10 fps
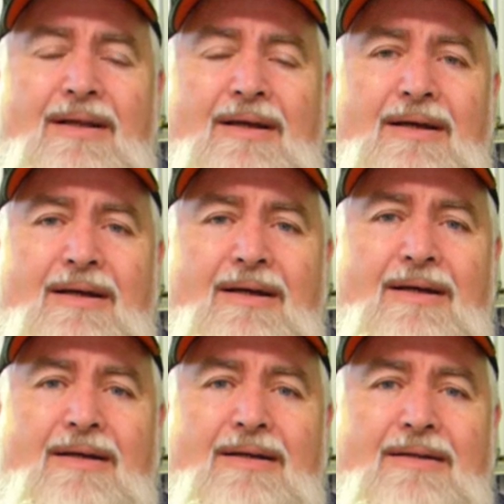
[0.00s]

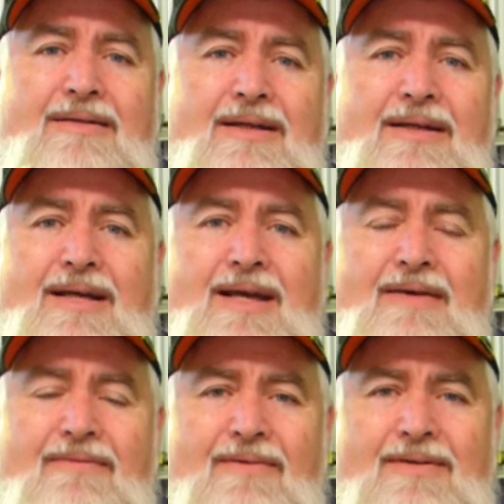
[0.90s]
the
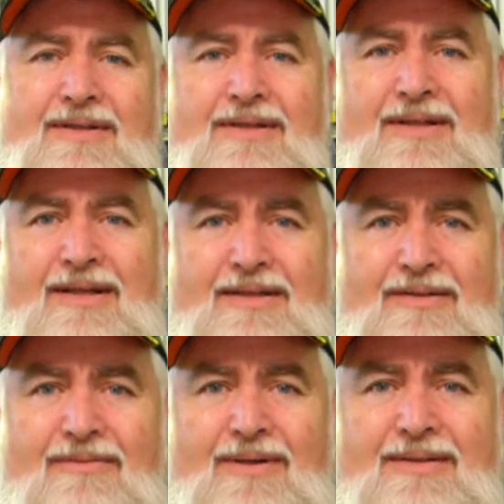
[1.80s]
TEF is the
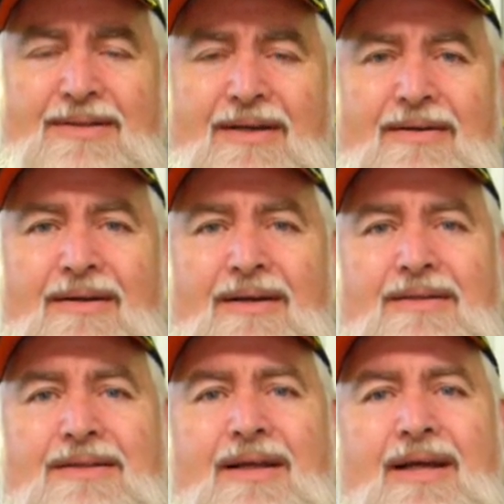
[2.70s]
diesel one. So
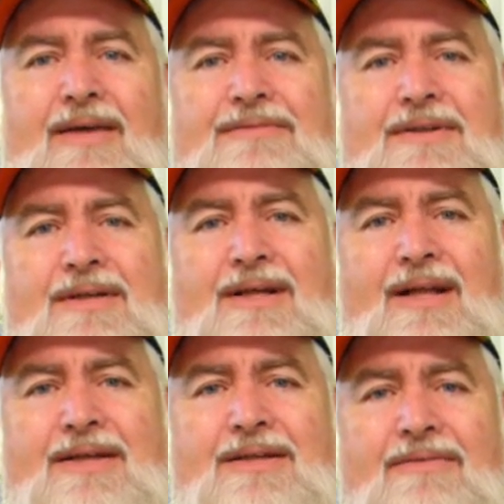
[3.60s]
that gives us a
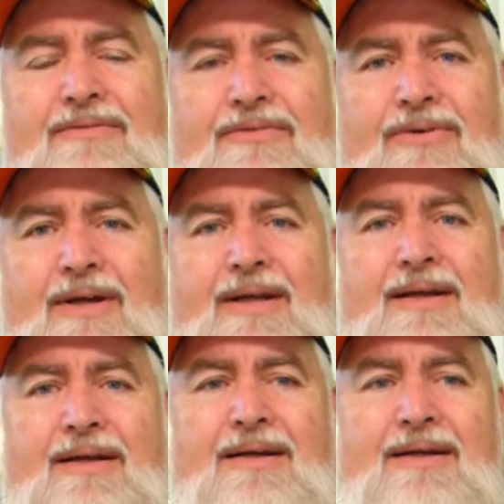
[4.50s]
collection of
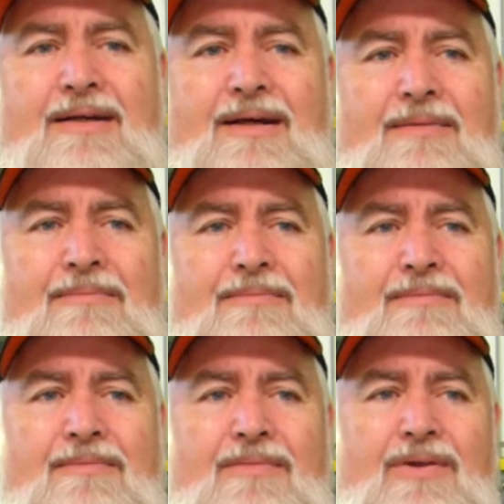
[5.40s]
3.
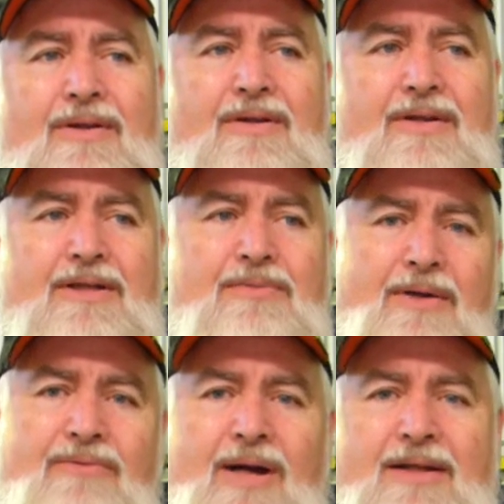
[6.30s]
This
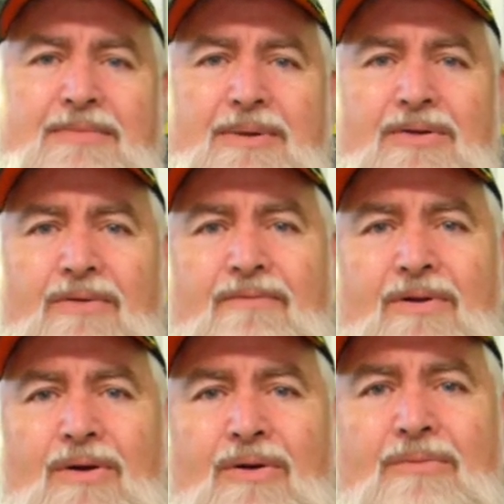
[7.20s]
one runs but not
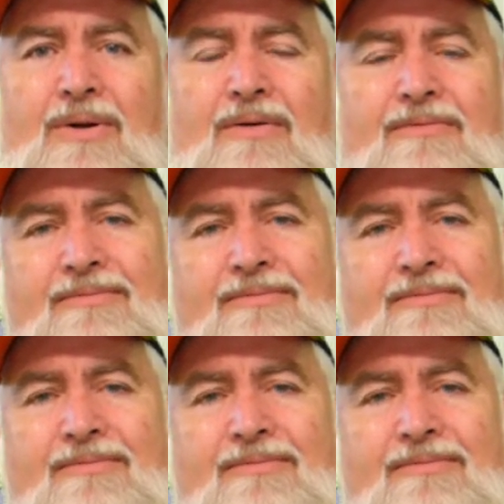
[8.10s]
for long, but